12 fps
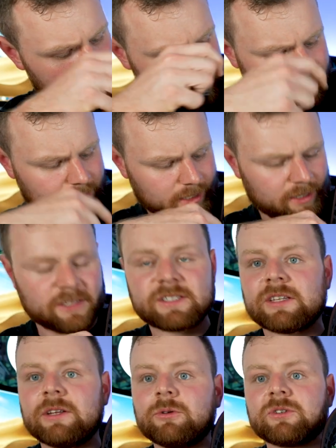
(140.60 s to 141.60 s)
basically
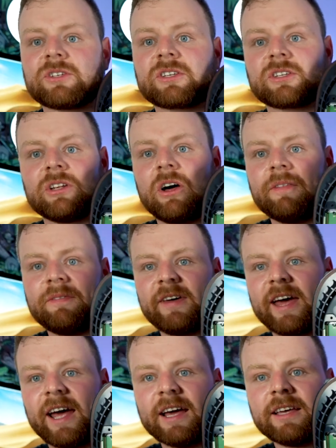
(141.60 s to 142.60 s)
there's a little slot
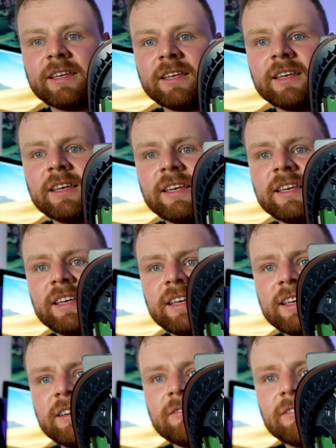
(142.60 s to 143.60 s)
there,
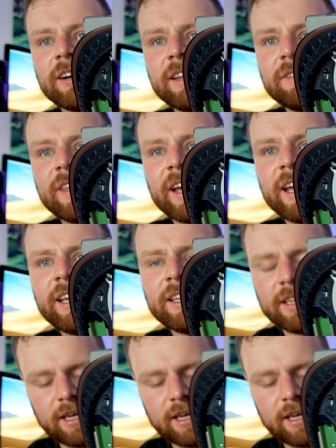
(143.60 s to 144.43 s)
right there.